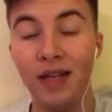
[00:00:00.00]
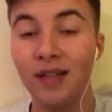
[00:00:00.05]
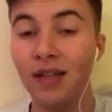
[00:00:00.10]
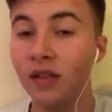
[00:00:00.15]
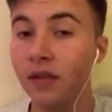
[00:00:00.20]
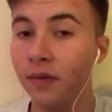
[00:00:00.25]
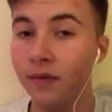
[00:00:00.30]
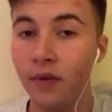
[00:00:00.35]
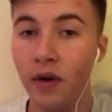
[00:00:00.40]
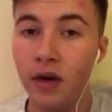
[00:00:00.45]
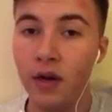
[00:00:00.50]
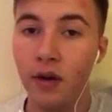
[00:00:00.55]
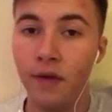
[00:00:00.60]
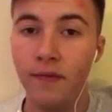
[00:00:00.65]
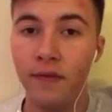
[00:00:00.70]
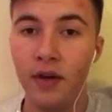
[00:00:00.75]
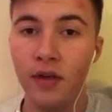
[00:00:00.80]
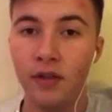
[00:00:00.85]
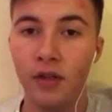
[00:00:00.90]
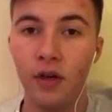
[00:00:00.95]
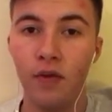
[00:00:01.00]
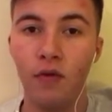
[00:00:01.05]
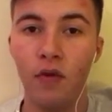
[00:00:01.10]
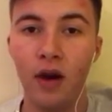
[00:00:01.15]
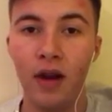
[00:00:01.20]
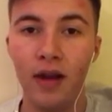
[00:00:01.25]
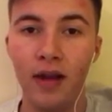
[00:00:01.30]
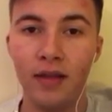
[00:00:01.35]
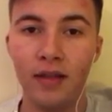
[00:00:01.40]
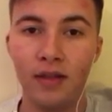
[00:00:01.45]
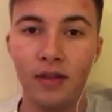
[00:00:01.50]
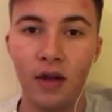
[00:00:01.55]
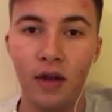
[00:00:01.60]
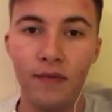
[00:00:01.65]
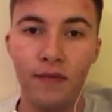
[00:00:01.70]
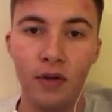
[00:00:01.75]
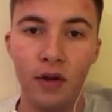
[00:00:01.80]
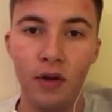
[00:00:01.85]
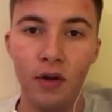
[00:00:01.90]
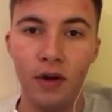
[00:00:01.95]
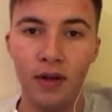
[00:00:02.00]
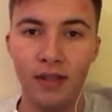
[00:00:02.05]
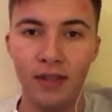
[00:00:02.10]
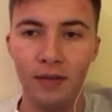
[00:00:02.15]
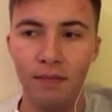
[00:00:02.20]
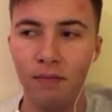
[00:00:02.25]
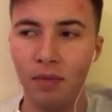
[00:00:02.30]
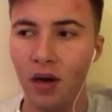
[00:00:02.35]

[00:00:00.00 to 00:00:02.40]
has done some very good things on the right hand side for United,